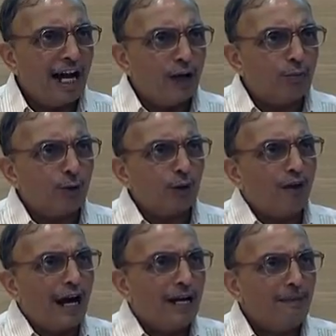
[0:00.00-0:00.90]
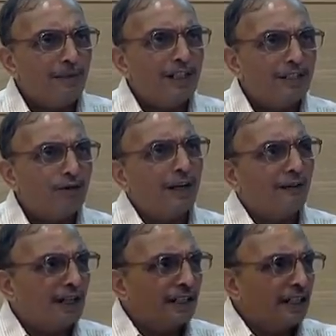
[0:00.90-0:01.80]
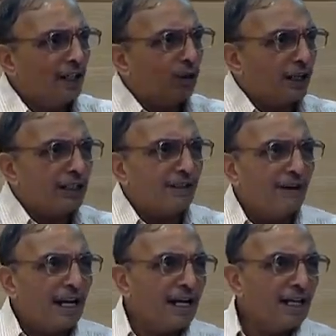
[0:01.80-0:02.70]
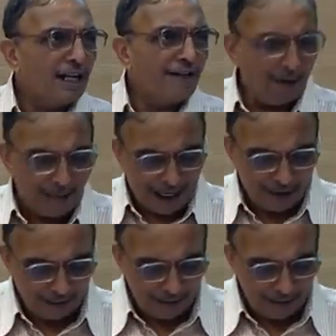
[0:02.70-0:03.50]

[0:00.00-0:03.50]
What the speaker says: Output Y means whatever is in the location Y, give it back.